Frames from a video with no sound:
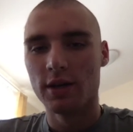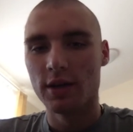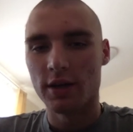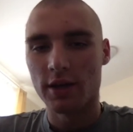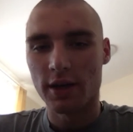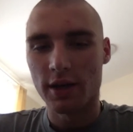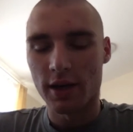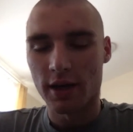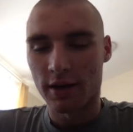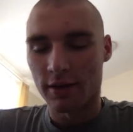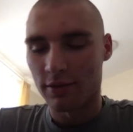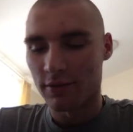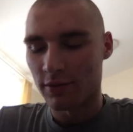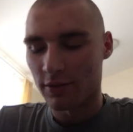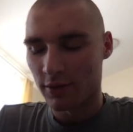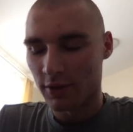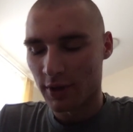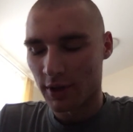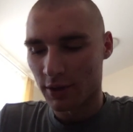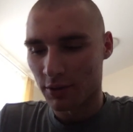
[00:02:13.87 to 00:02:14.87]
yeah
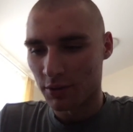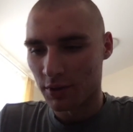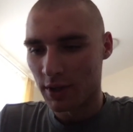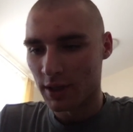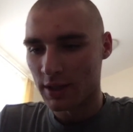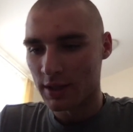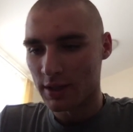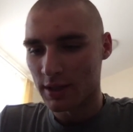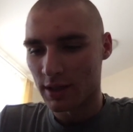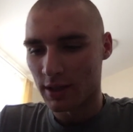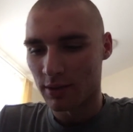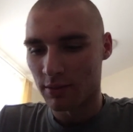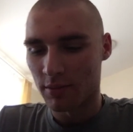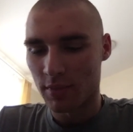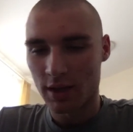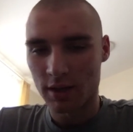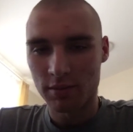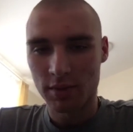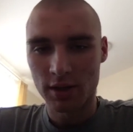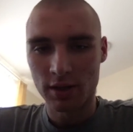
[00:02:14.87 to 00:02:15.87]
for now this and
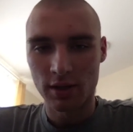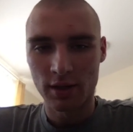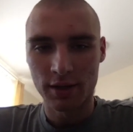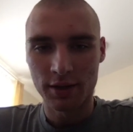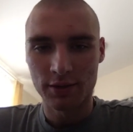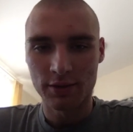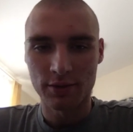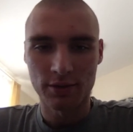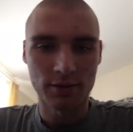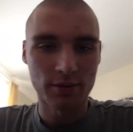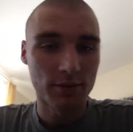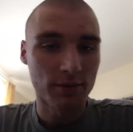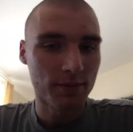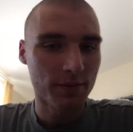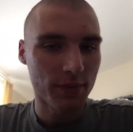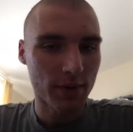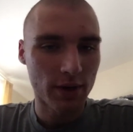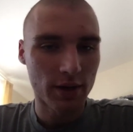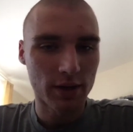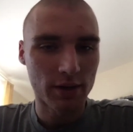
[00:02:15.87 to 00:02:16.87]
maybe later
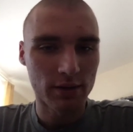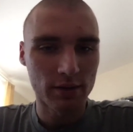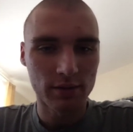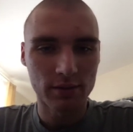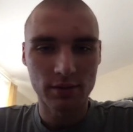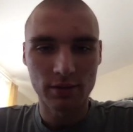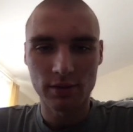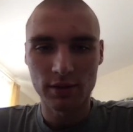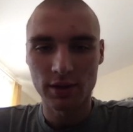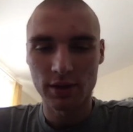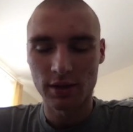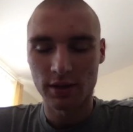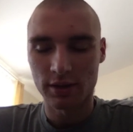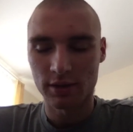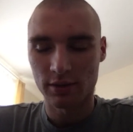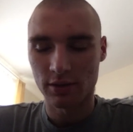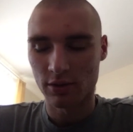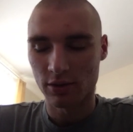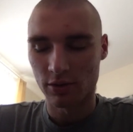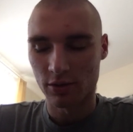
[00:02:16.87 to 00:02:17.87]
I'll
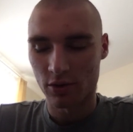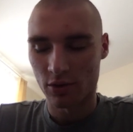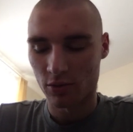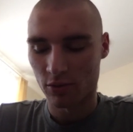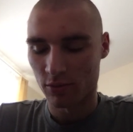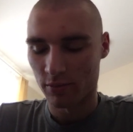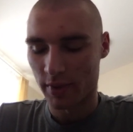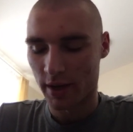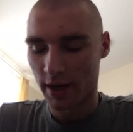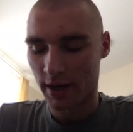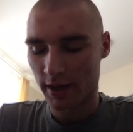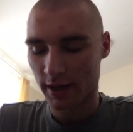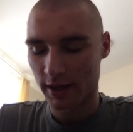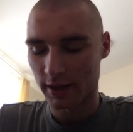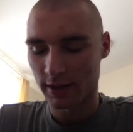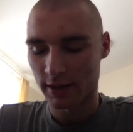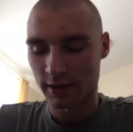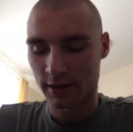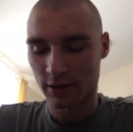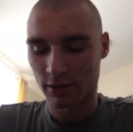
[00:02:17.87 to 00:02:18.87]
it grow back
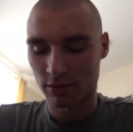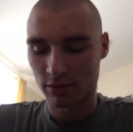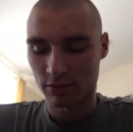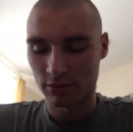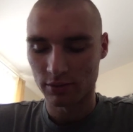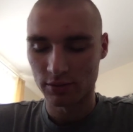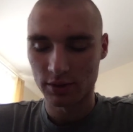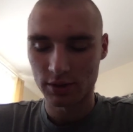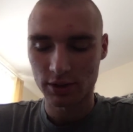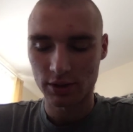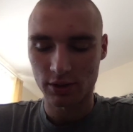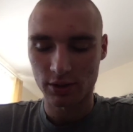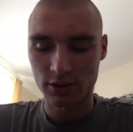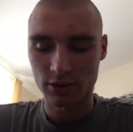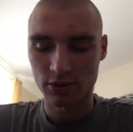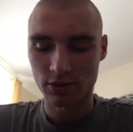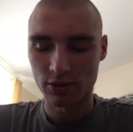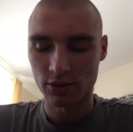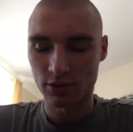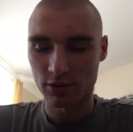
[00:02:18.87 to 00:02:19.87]
and then I will start
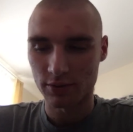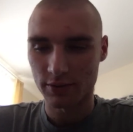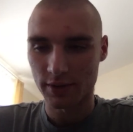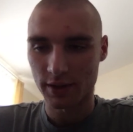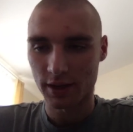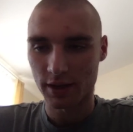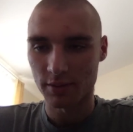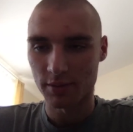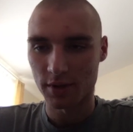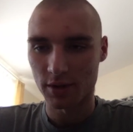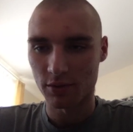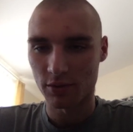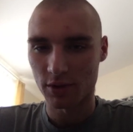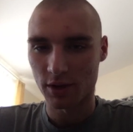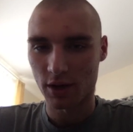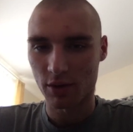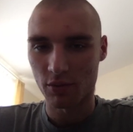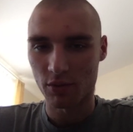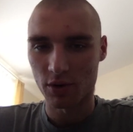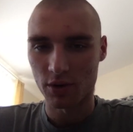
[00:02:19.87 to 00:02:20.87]
to you know think about what
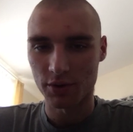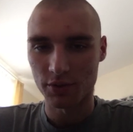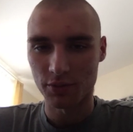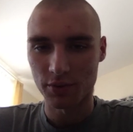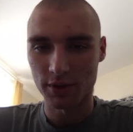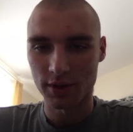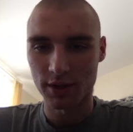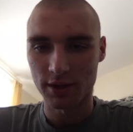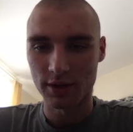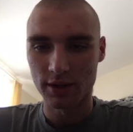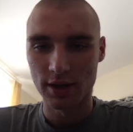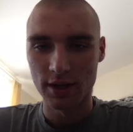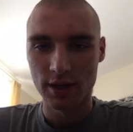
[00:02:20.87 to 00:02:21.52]
I want with it